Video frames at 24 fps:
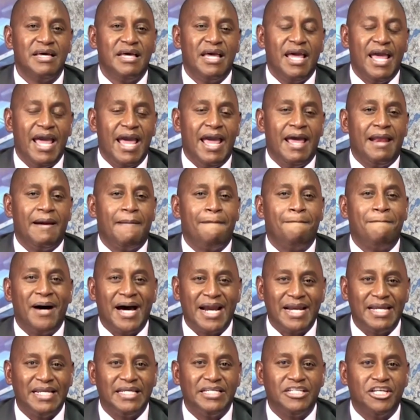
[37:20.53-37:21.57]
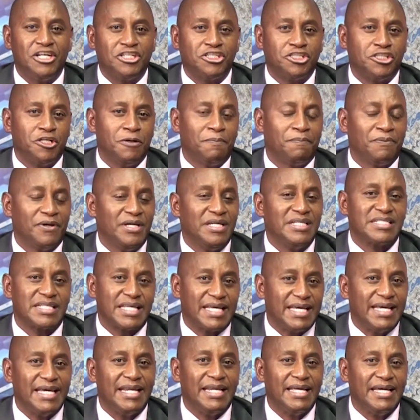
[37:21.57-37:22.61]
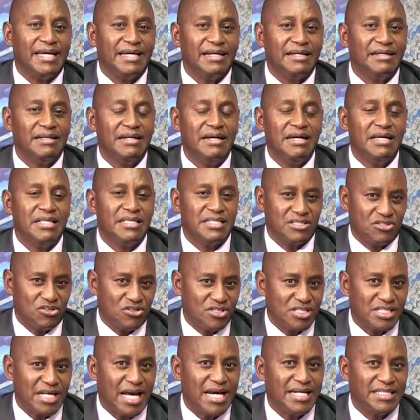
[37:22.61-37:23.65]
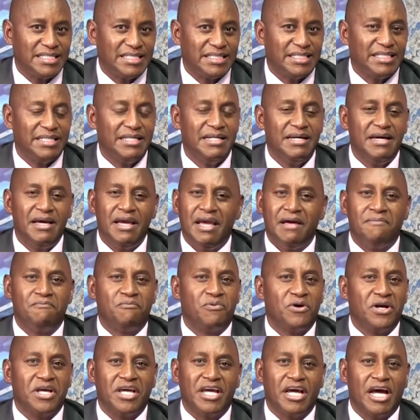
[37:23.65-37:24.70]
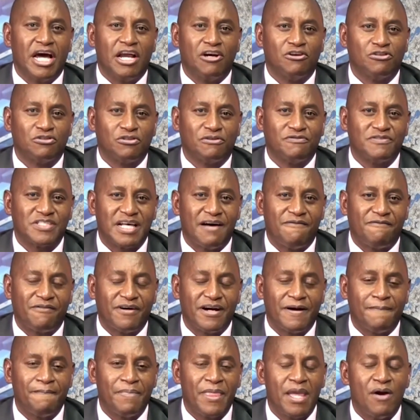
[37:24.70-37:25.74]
and bad leadership is killing the society and bringing a lot of suffering.